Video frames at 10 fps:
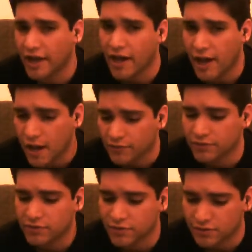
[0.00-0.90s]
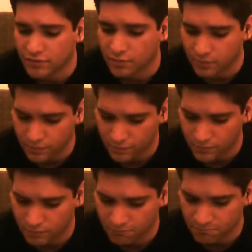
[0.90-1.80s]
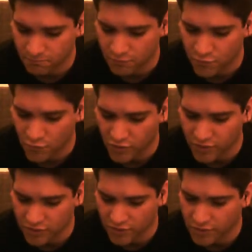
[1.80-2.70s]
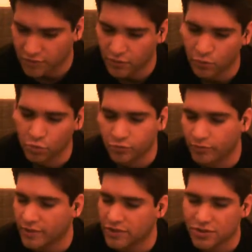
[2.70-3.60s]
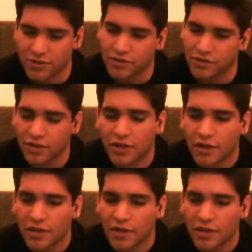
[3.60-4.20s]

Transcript: 120-year-old machine